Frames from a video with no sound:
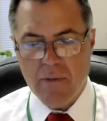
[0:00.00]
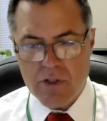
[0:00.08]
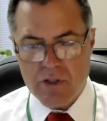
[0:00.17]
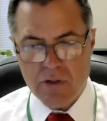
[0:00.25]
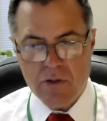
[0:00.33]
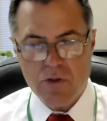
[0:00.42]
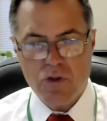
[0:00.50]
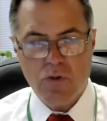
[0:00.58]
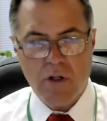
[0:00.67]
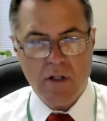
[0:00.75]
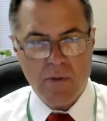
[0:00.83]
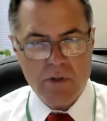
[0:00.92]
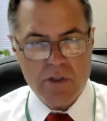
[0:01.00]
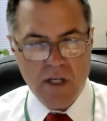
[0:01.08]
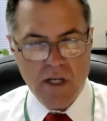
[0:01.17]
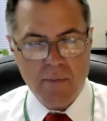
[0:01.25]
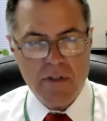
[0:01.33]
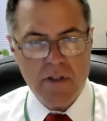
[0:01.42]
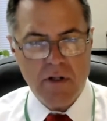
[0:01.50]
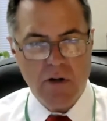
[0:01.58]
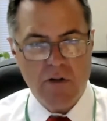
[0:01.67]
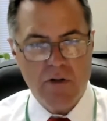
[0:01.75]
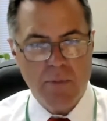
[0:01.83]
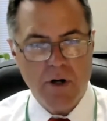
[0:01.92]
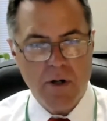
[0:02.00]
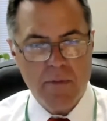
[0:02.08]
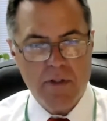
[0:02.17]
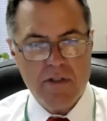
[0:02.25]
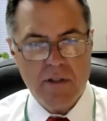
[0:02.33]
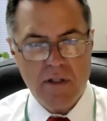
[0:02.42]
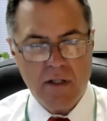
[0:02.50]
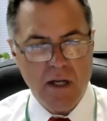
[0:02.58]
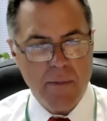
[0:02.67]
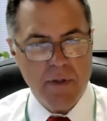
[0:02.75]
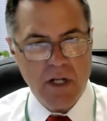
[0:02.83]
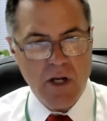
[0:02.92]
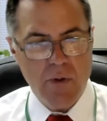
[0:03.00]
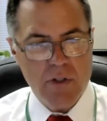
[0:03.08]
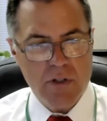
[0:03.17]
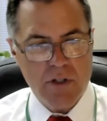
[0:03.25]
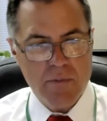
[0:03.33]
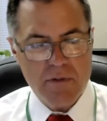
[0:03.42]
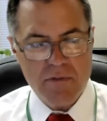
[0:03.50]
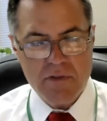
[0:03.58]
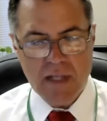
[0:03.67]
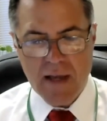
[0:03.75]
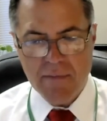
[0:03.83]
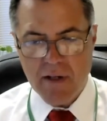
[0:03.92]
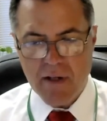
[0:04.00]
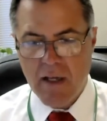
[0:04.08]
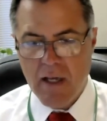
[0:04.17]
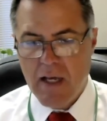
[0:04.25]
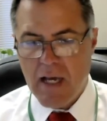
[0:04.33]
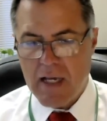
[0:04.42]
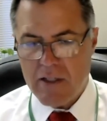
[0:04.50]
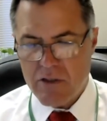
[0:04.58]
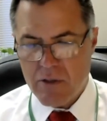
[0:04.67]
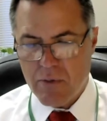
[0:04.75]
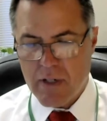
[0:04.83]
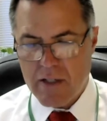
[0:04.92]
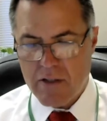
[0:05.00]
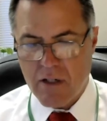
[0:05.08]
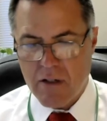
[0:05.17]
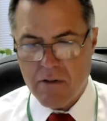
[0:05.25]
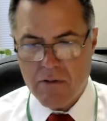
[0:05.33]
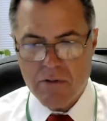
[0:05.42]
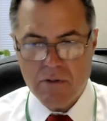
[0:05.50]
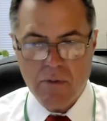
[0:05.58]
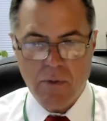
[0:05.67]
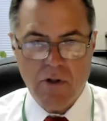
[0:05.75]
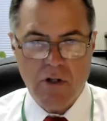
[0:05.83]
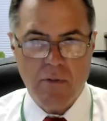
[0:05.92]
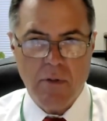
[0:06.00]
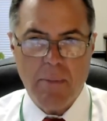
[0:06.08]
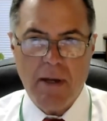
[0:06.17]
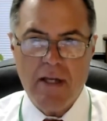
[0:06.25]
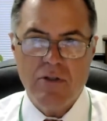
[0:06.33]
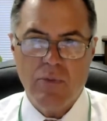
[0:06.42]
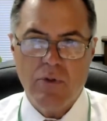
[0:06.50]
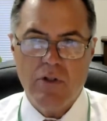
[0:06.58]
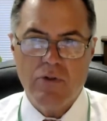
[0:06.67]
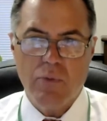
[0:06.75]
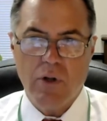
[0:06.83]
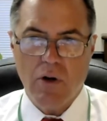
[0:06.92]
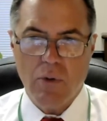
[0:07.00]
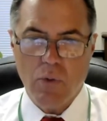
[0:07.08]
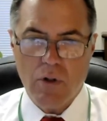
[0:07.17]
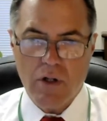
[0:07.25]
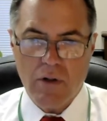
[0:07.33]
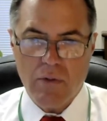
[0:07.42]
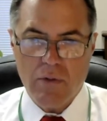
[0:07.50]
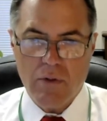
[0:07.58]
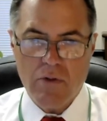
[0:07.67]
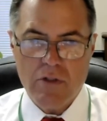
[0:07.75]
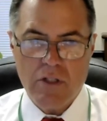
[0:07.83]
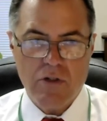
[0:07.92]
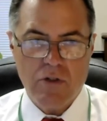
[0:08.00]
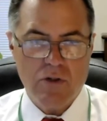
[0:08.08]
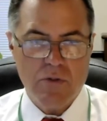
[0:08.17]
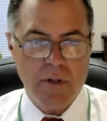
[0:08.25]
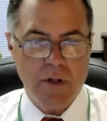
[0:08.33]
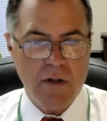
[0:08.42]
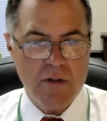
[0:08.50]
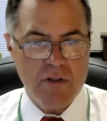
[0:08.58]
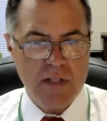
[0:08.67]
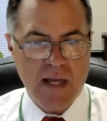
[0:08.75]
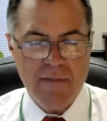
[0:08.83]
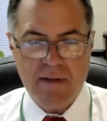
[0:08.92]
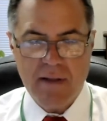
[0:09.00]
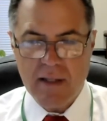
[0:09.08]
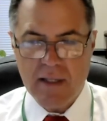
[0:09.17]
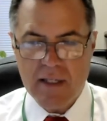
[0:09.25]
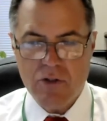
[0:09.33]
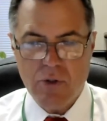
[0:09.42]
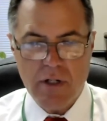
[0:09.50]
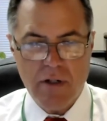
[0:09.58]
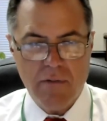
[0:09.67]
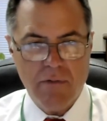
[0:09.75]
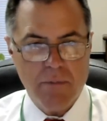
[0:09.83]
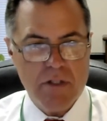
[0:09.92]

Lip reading: we still are struggling with some, and there are other departments that come and go in terms of staffing. I still would ask this community to be patient with us. We are working through those issues, but all the staffing things you hear for